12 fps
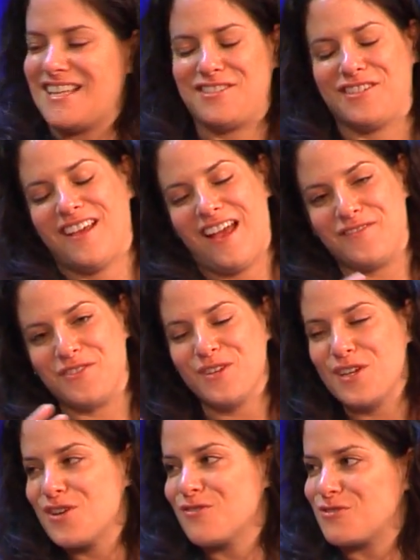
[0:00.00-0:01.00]
get to have you
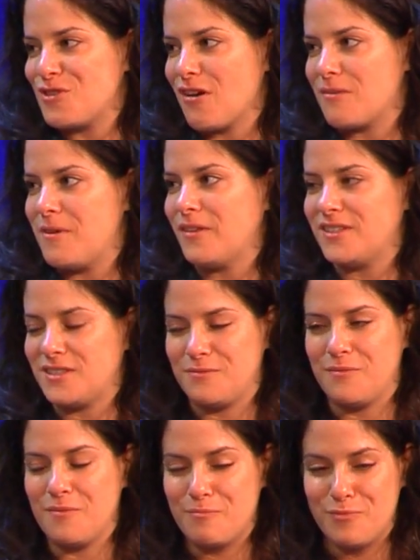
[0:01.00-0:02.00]
here and talk about this
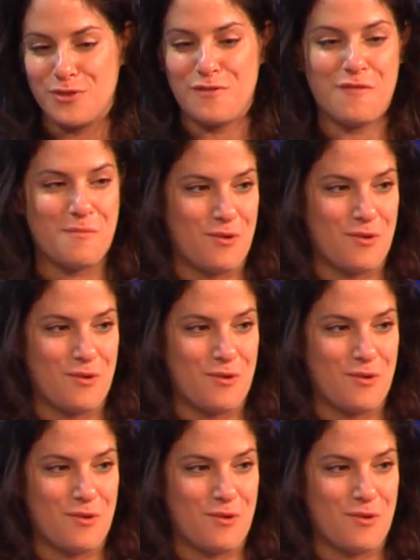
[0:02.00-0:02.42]
beautiful